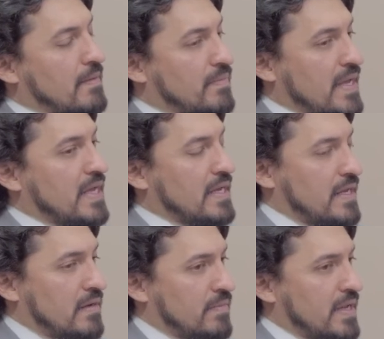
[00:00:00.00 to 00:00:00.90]
being a
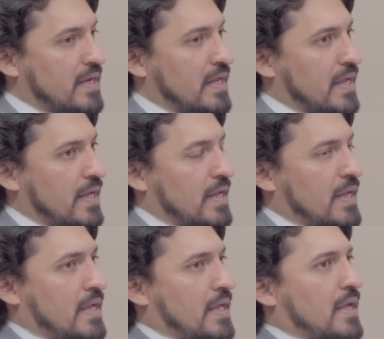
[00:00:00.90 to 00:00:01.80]
little bit
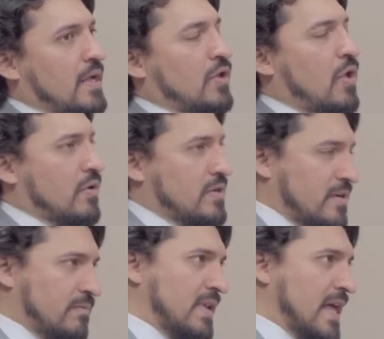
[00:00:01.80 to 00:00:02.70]

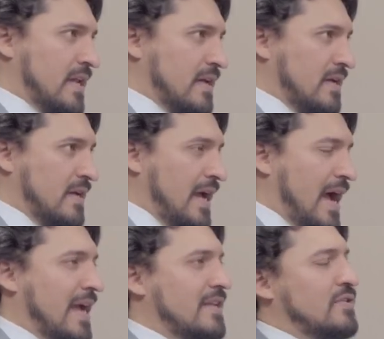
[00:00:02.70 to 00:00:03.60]
long-term planning.
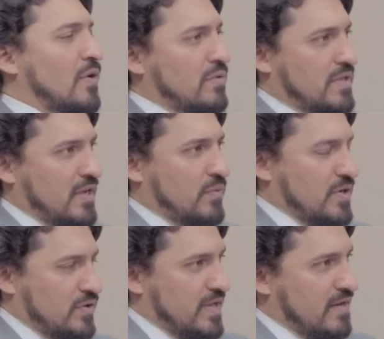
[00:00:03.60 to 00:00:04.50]
I don't think we
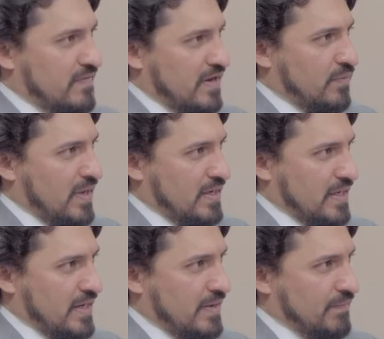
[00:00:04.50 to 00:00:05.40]
do that very well,
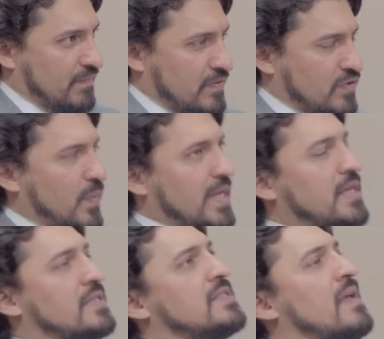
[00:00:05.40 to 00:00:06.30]
Leina. Mm. So we did
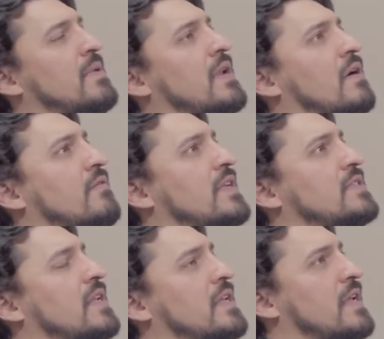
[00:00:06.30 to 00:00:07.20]
a seminar
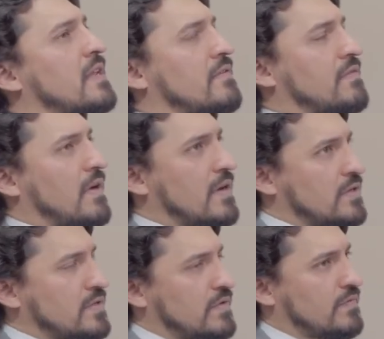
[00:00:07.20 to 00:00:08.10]
recently at
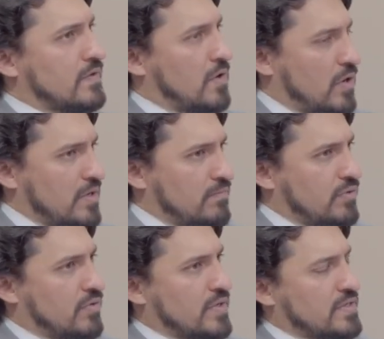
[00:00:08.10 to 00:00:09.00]
Lafarge for all
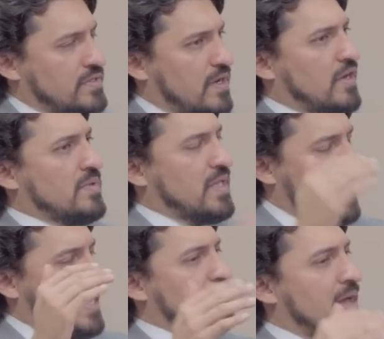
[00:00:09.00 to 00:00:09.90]
employees, starting with the
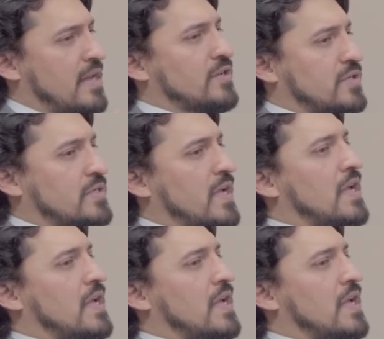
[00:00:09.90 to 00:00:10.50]
line managers,